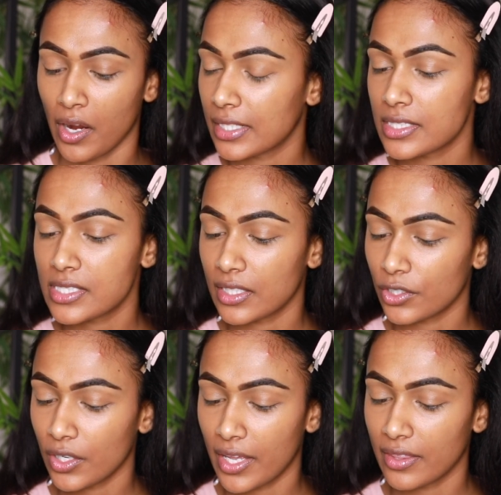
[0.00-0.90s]

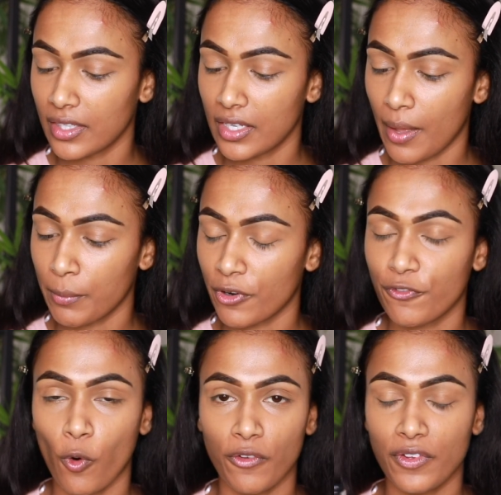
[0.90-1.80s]
Concealer in the number
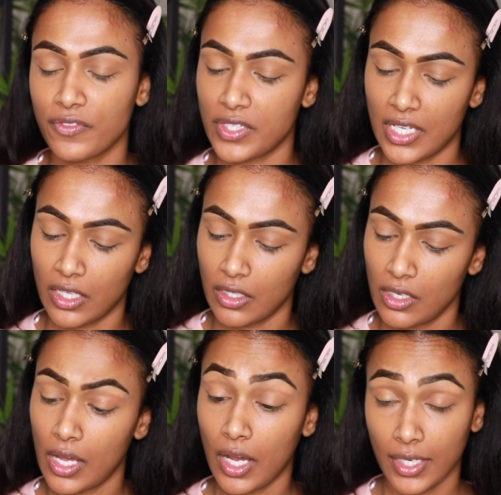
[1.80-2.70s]

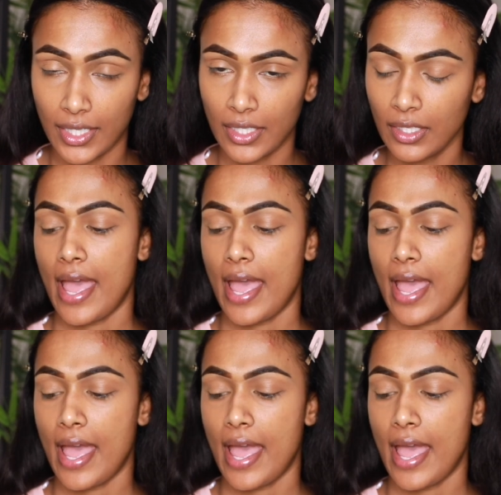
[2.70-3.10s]
415 Honey,